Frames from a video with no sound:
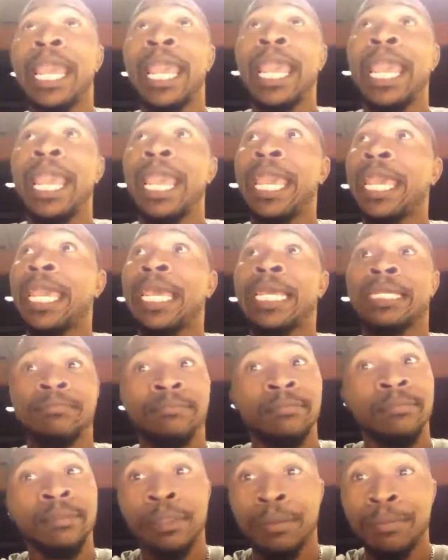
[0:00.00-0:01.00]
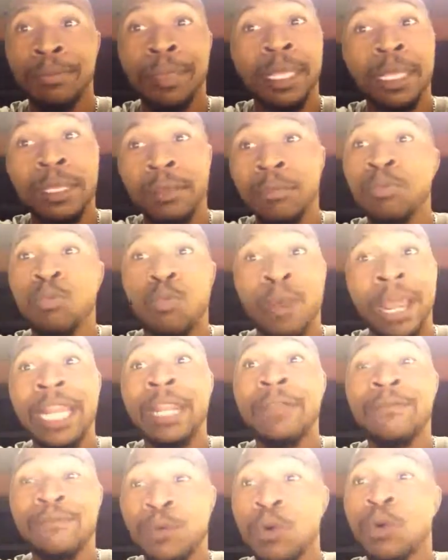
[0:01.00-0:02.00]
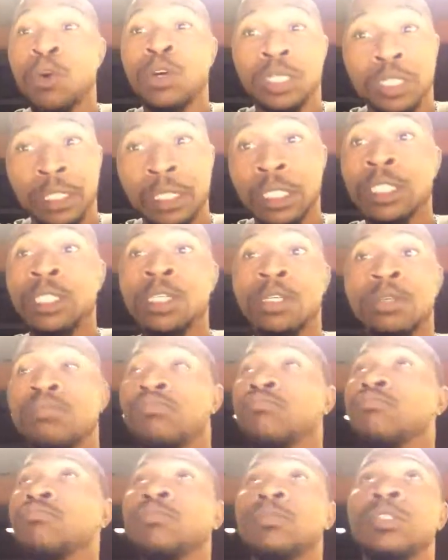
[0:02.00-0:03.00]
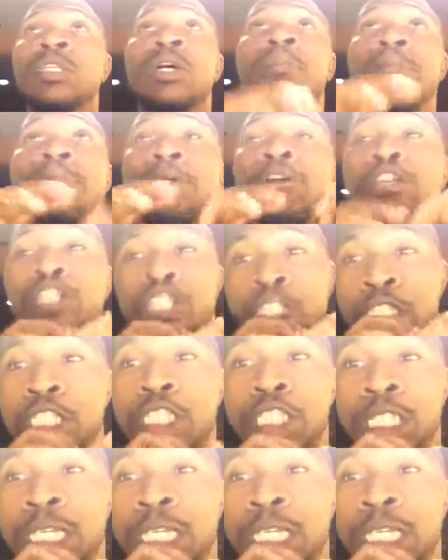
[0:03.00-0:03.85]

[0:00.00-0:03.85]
and be ready for, you know, the emergence